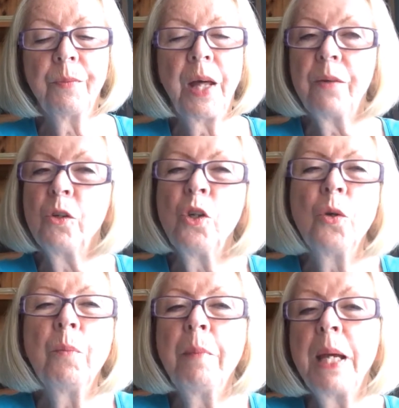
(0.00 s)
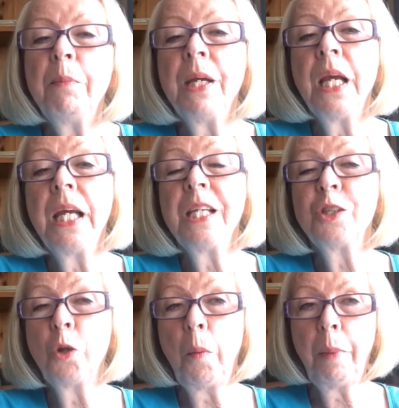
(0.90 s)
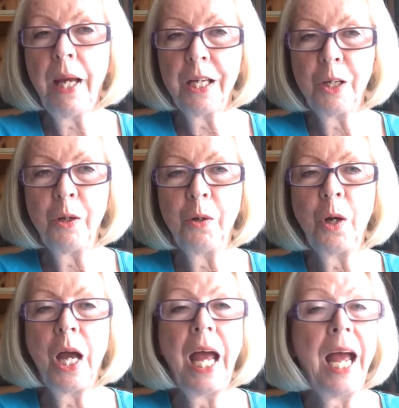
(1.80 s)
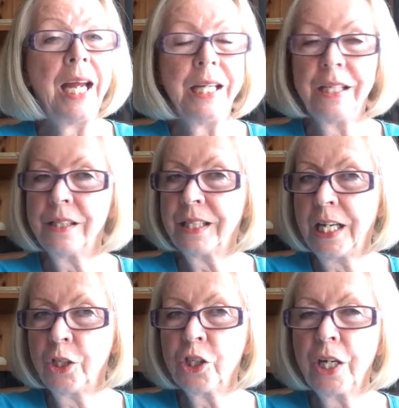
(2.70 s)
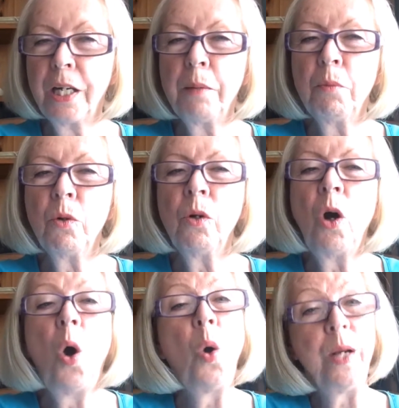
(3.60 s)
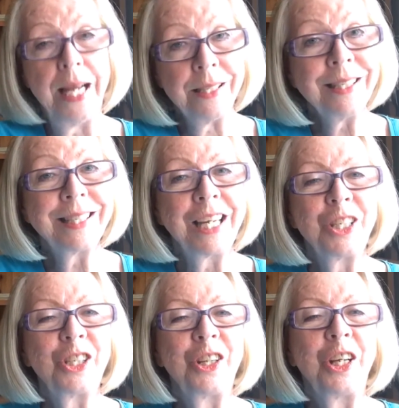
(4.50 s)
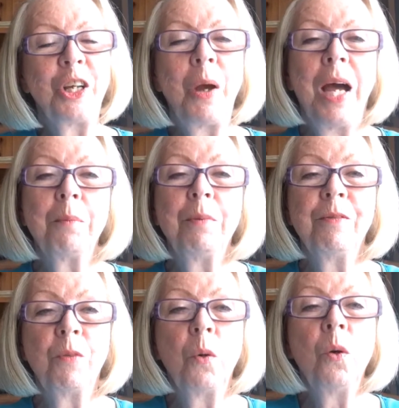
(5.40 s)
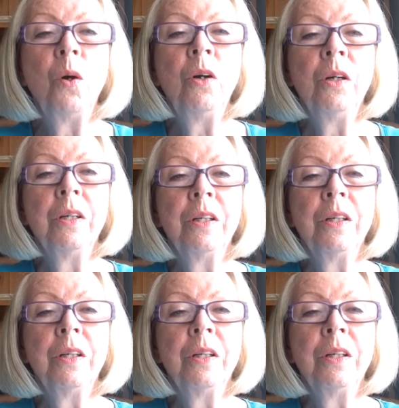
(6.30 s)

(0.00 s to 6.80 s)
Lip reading: that maybe he's not paying you any attention anymore, or less attention than you had before.